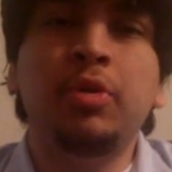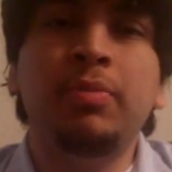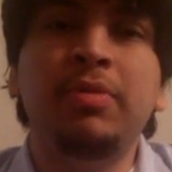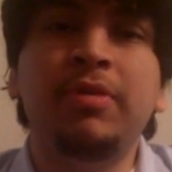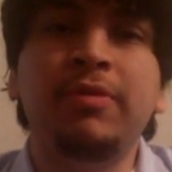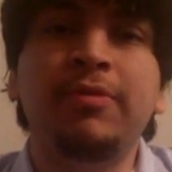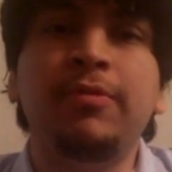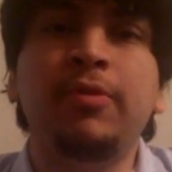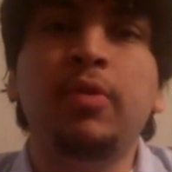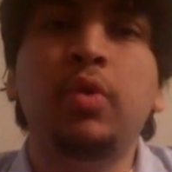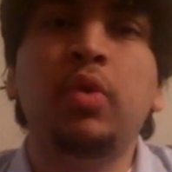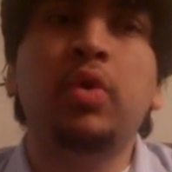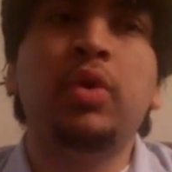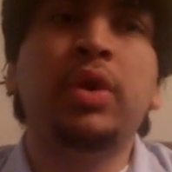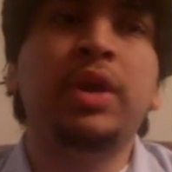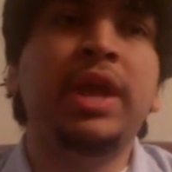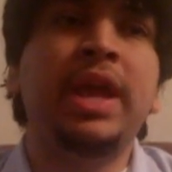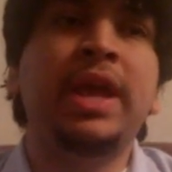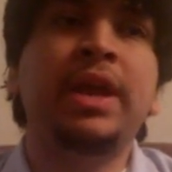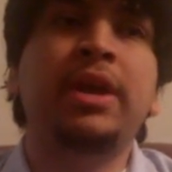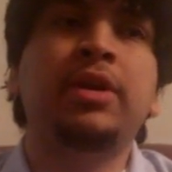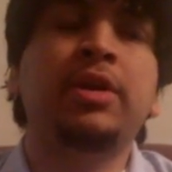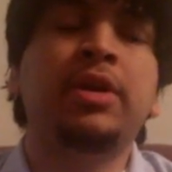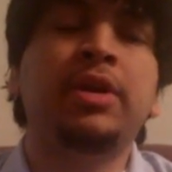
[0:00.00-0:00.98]
before it
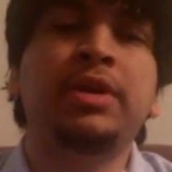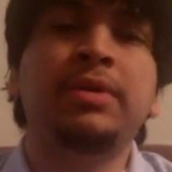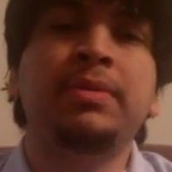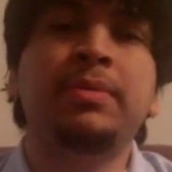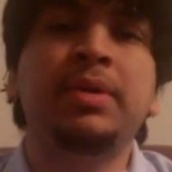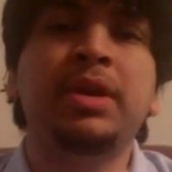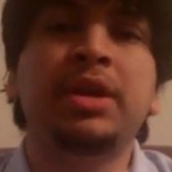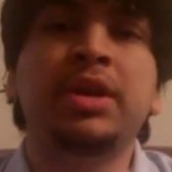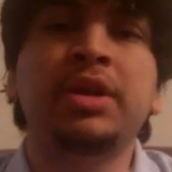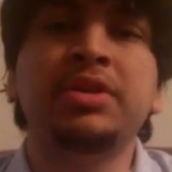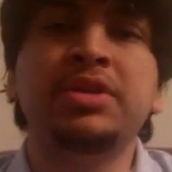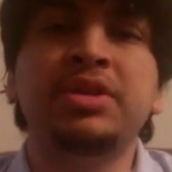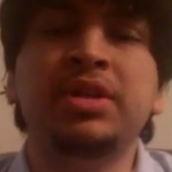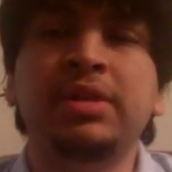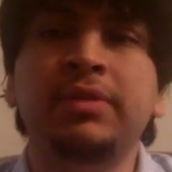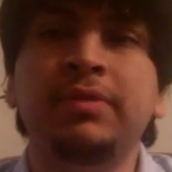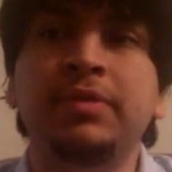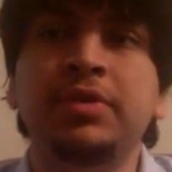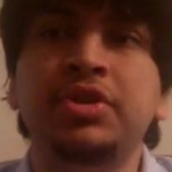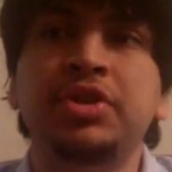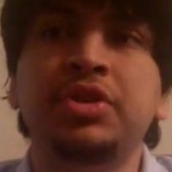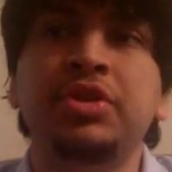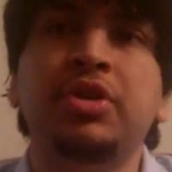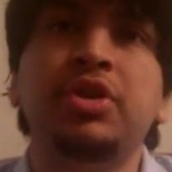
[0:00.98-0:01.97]
aired on American television.